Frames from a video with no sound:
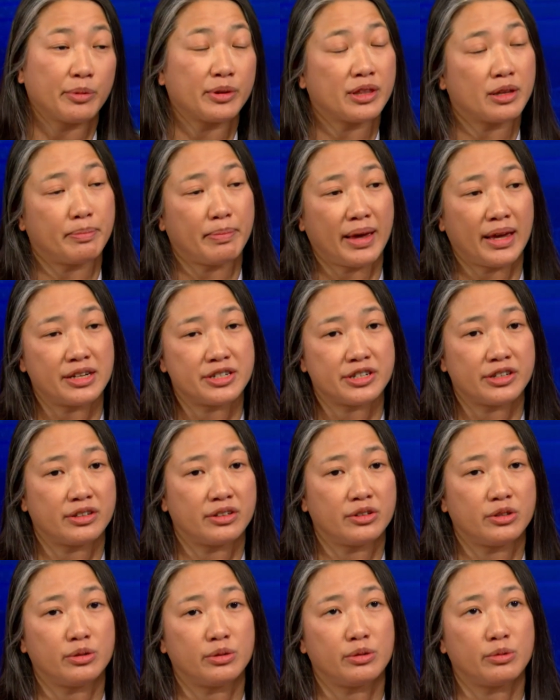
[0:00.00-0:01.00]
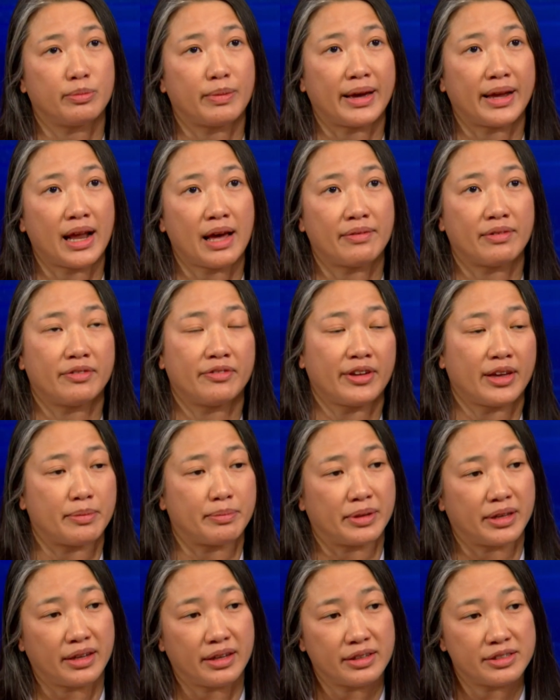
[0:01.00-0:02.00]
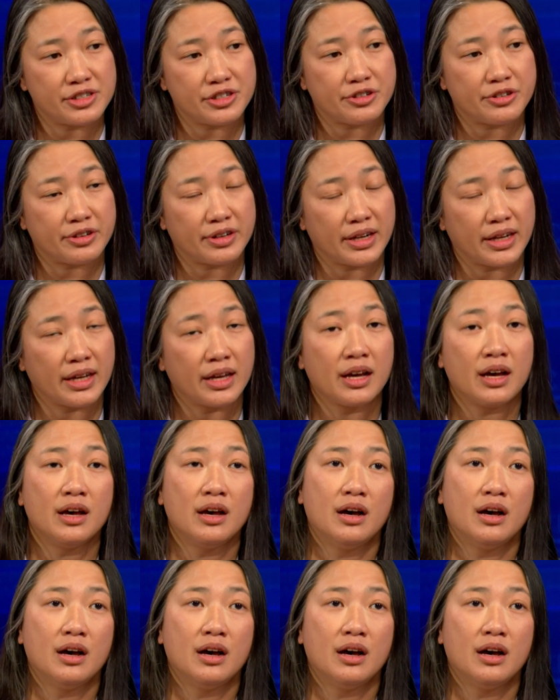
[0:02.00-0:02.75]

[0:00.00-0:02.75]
with a patient who might have a family history